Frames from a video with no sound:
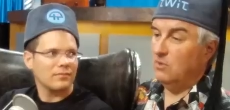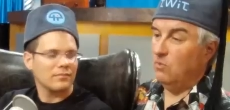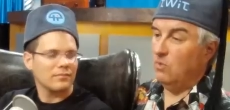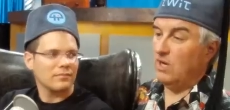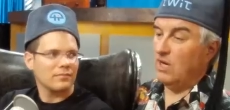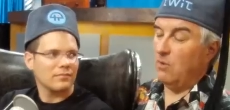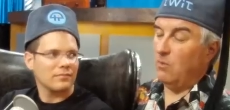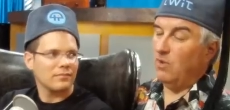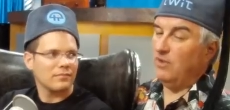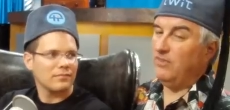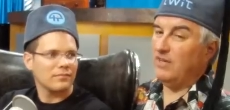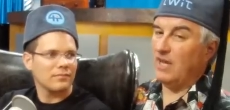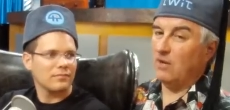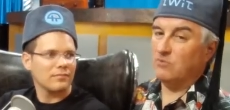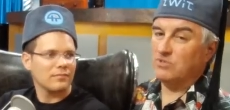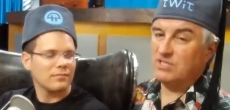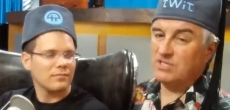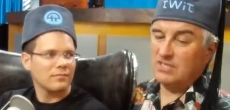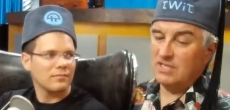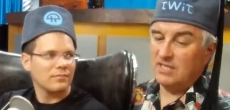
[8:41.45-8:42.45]
Speaker 1: What I, one thing
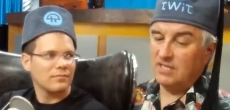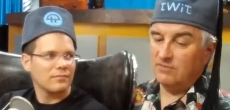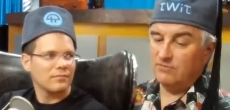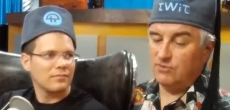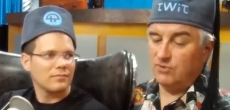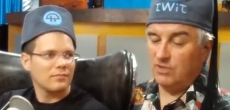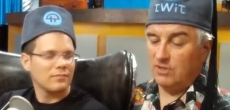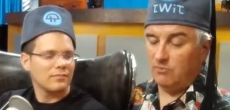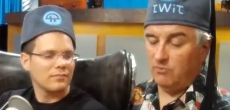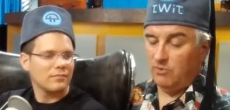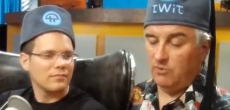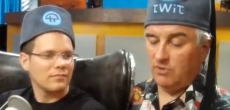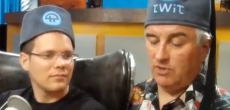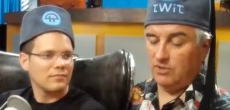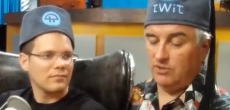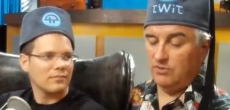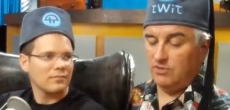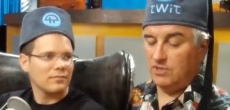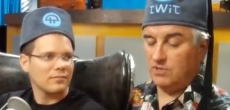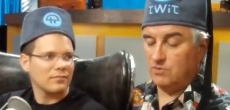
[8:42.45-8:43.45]
I was thinking of doing, and we were
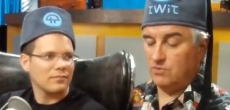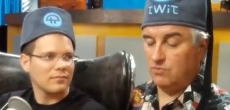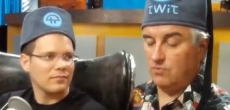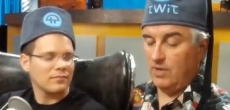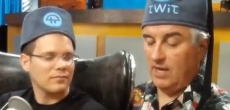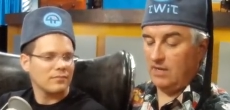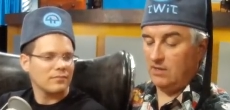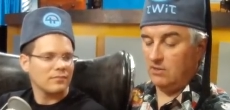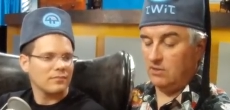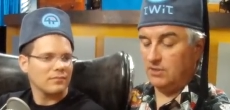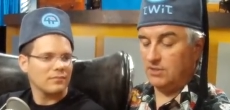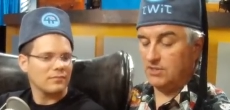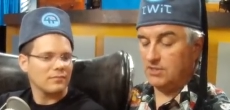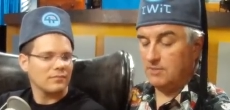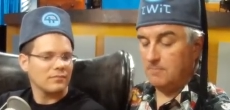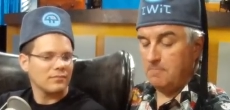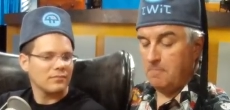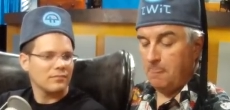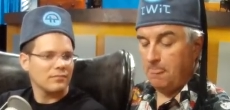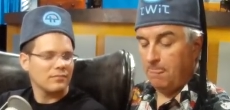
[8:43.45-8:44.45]
going to do this with Randall,
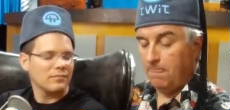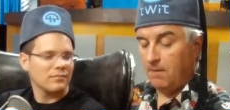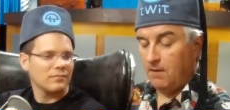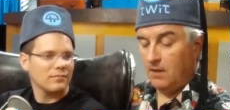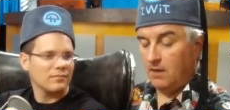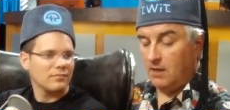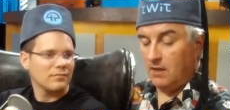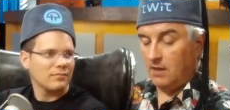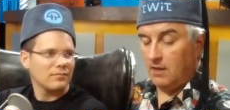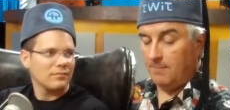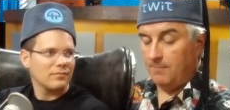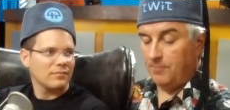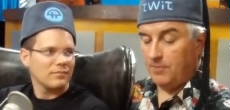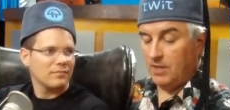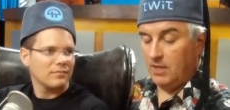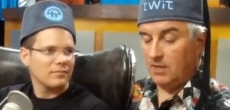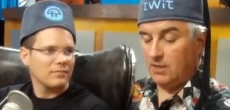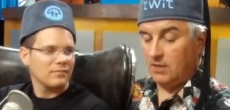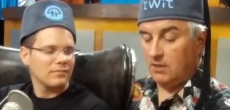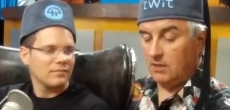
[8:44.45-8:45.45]
is um,
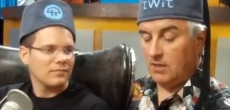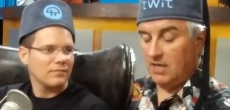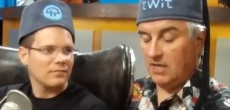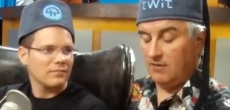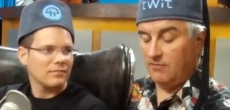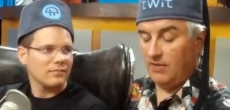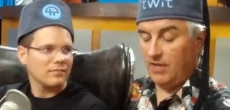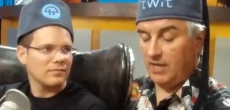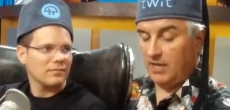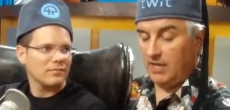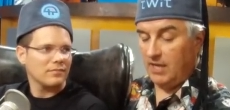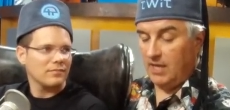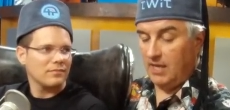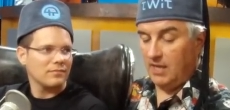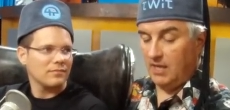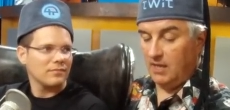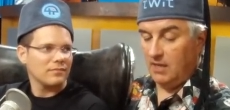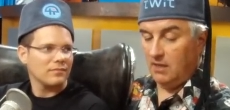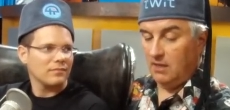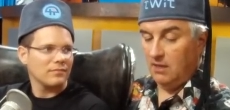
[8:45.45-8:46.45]
kind of like
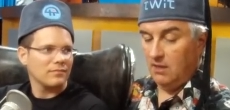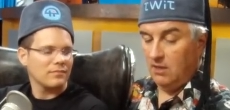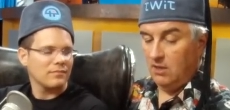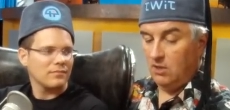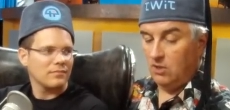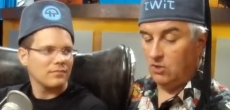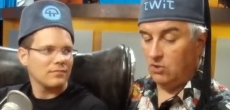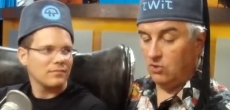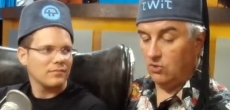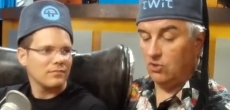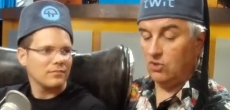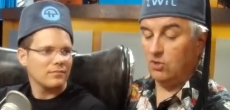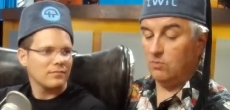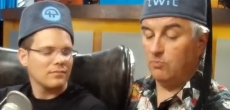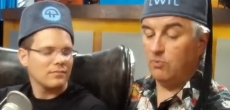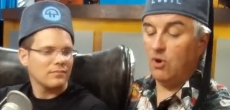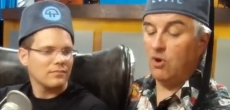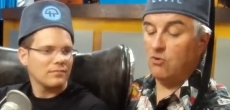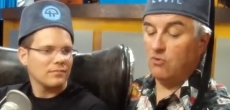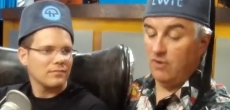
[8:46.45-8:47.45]
a learn
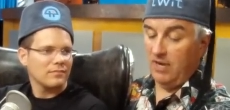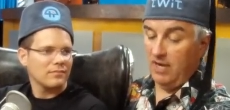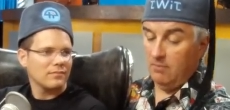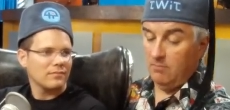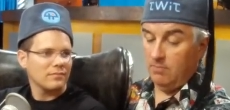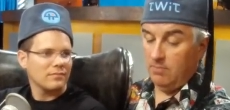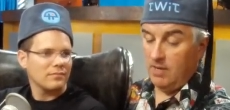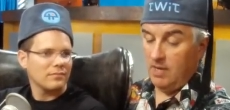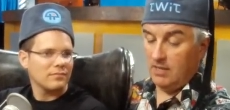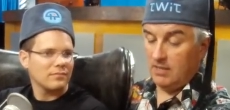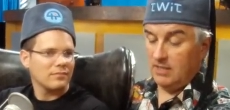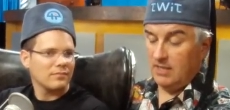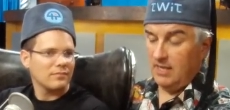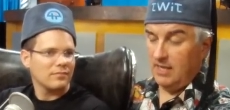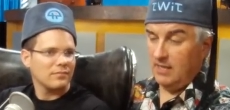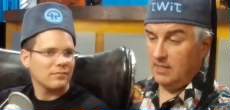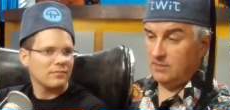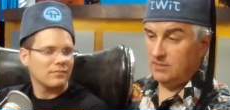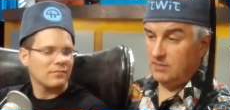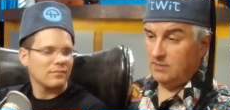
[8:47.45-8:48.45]
to program
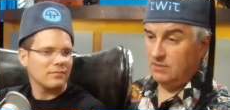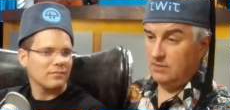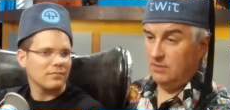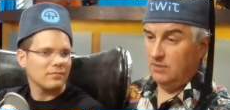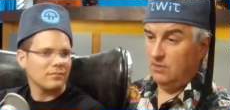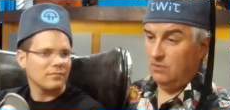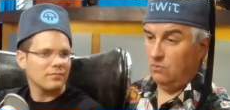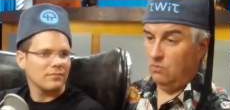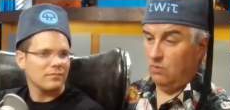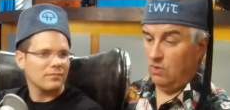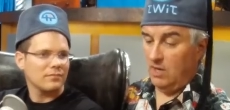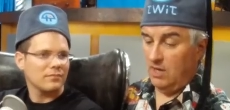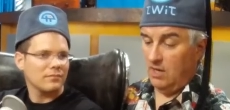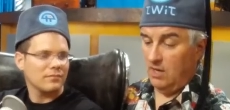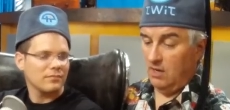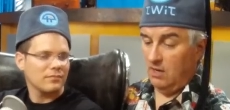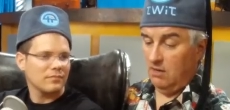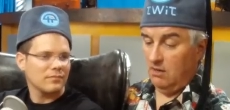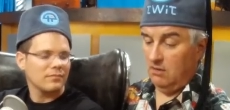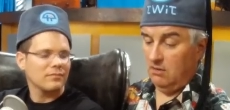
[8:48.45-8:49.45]
podcast
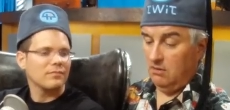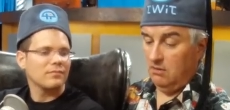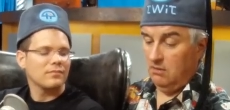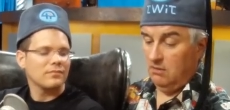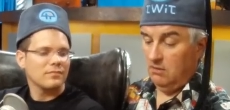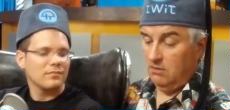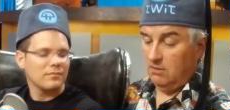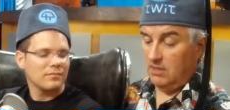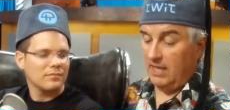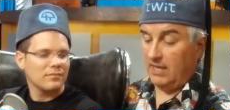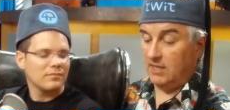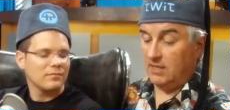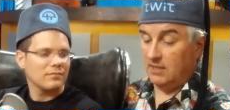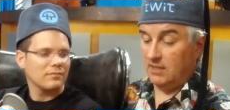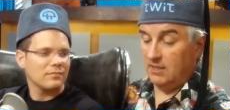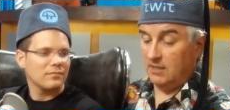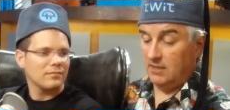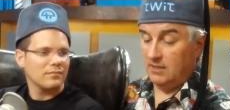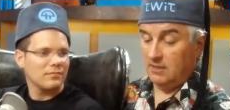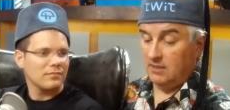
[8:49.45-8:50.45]
where, like,
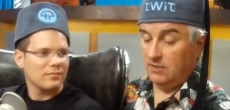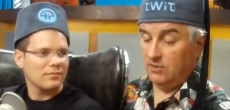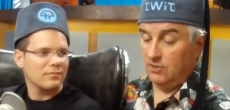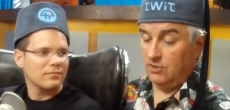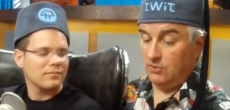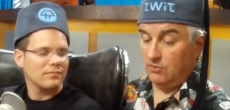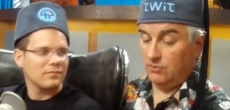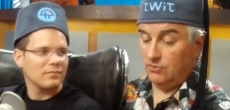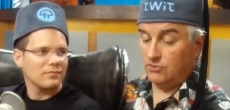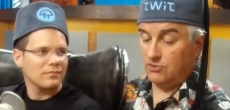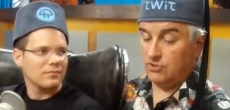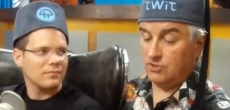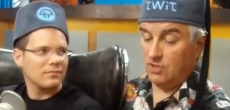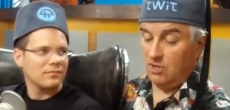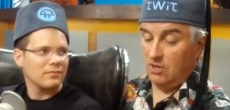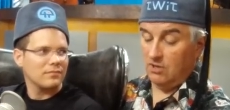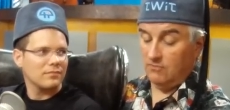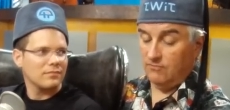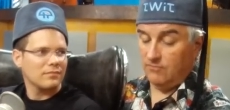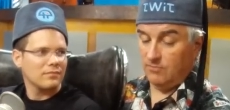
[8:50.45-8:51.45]
uh, you know, you
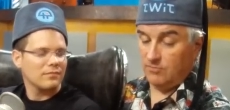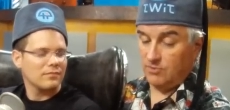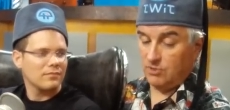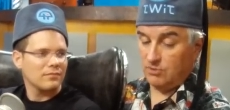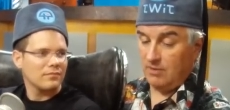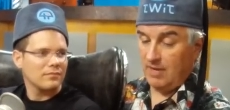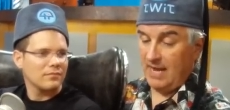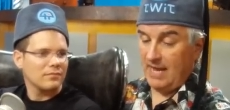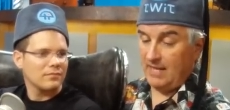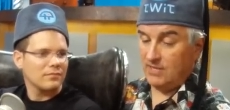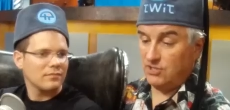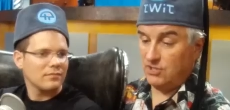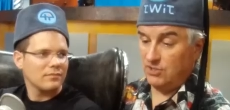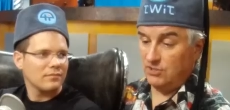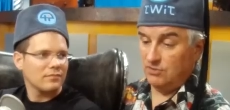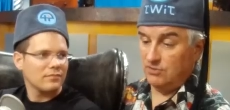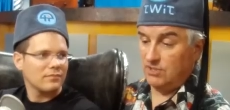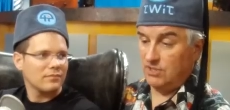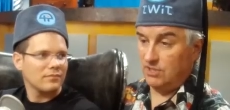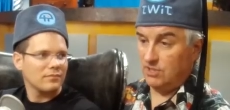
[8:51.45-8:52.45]
start from scratch
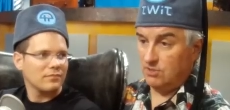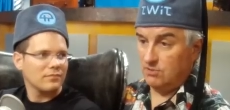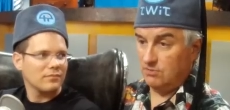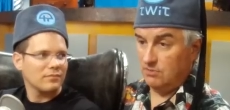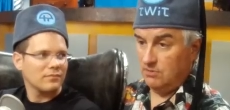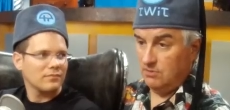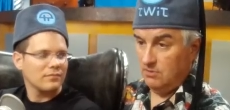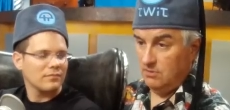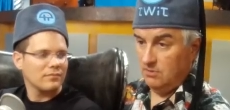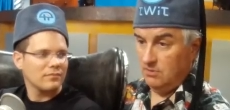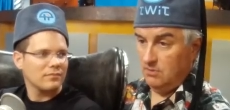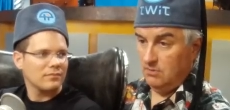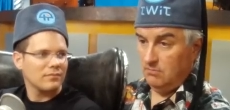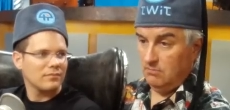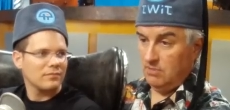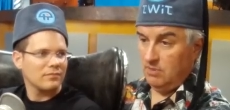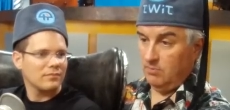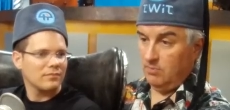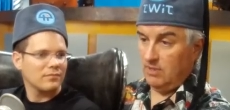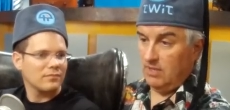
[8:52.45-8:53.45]
and you teach
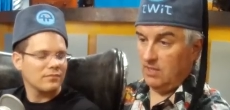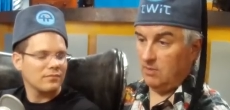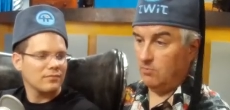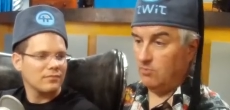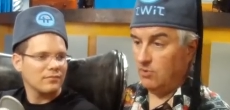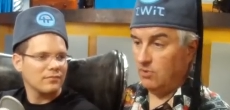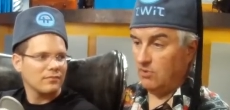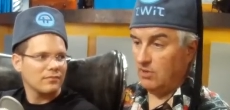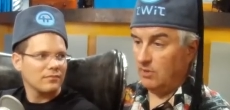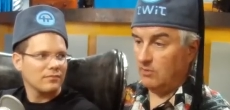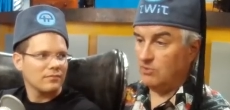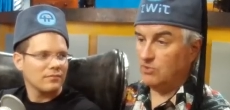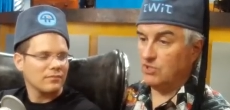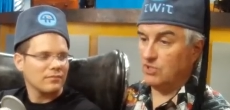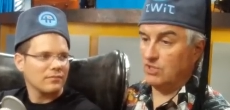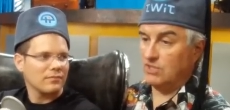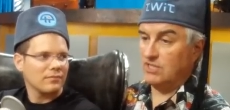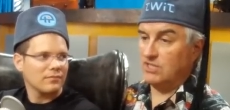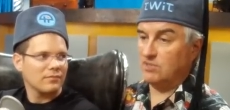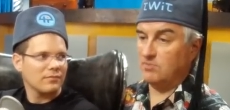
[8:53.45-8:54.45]
people how to program. Who's
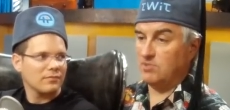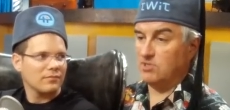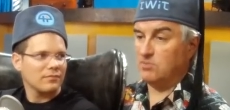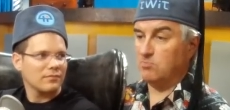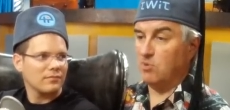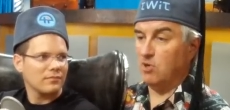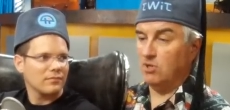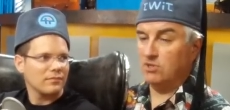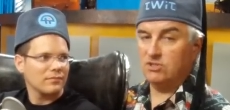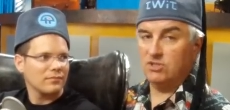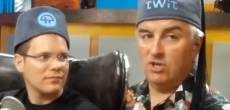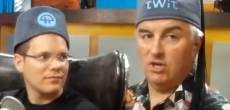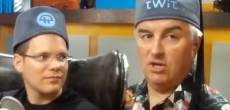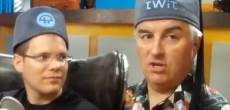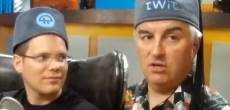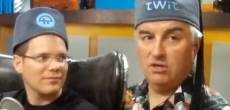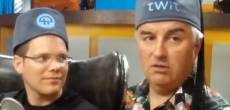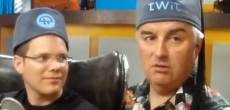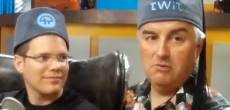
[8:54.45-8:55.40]
going to teach me Smalltalk?